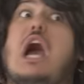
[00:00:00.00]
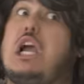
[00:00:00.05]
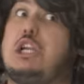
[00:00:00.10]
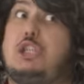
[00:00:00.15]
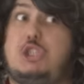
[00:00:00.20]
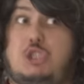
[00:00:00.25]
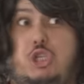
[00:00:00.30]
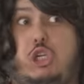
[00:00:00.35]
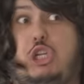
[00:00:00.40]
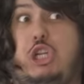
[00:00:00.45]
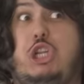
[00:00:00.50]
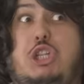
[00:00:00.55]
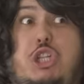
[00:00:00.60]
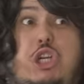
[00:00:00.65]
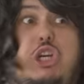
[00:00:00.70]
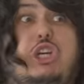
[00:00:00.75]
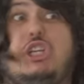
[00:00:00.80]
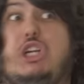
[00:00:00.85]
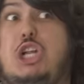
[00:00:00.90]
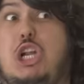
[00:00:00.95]
I should've
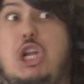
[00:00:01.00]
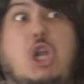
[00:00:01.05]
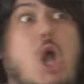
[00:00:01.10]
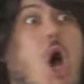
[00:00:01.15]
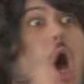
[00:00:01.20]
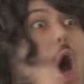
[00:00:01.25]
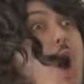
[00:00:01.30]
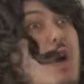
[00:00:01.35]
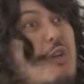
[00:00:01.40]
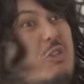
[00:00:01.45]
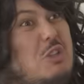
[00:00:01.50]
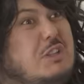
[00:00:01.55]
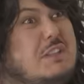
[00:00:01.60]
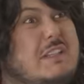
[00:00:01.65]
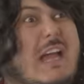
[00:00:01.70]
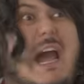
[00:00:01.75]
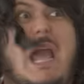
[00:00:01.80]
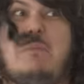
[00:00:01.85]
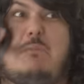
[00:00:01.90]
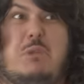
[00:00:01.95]
done a long
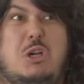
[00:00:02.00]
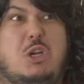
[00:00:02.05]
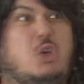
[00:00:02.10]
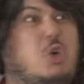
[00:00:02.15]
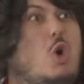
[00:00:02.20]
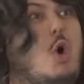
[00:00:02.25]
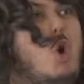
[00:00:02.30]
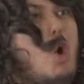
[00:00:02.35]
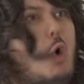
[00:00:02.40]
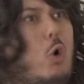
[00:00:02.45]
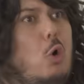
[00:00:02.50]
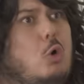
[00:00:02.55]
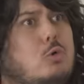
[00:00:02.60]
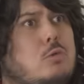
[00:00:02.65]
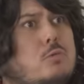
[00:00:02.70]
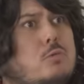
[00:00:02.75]
time ago.